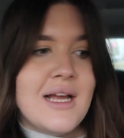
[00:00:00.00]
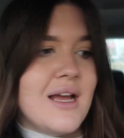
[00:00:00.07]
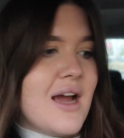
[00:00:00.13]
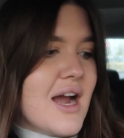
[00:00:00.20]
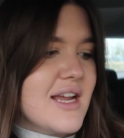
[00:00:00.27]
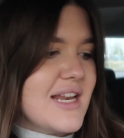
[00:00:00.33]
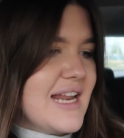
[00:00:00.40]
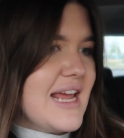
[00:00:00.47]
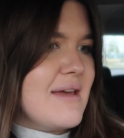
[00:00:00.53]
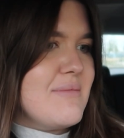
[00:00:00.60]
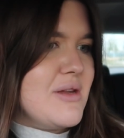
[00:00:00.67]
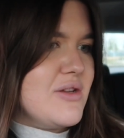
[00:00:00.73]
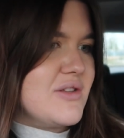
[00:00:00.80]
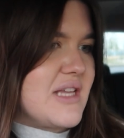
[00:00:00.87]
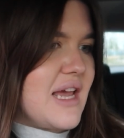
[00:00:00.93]
I can hear
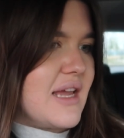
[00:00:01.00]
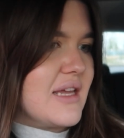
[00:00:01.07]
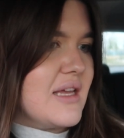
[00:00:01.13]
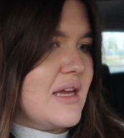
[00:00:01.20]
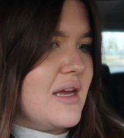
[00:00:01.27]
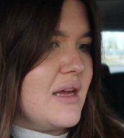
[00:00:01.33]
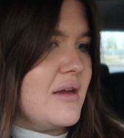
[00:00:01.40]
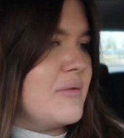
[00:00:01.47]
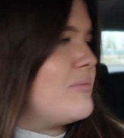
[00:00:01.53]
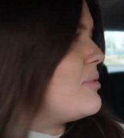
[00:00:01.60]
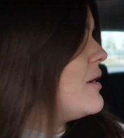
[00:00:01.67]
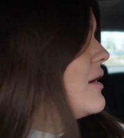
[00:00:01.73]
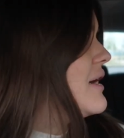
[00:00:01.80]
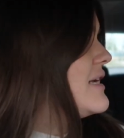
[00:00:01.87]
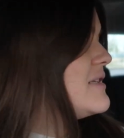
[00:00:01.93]
music,
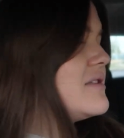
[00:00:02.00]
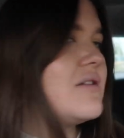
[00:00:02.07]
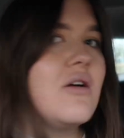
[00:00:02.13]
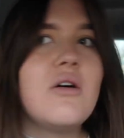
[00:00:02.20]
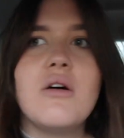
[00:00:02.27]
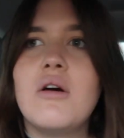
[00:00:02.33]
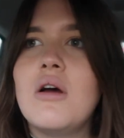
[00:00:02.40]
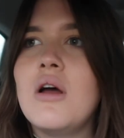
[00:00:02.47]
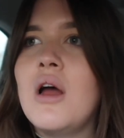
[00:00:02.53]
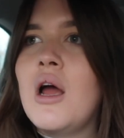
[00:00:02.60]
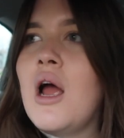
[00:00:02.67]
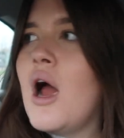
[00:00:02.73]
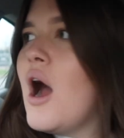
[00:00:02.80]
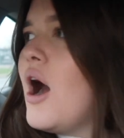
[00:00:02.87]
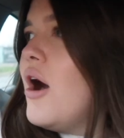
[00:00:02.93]
but it's not,
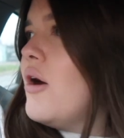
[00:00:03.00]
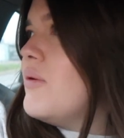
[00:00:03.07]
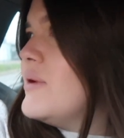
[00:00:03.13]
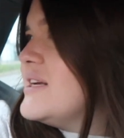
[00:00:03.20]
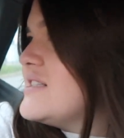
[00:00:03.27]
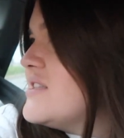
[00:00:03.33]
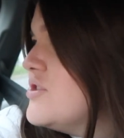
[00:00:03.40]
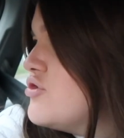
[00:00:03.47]
oh, it's the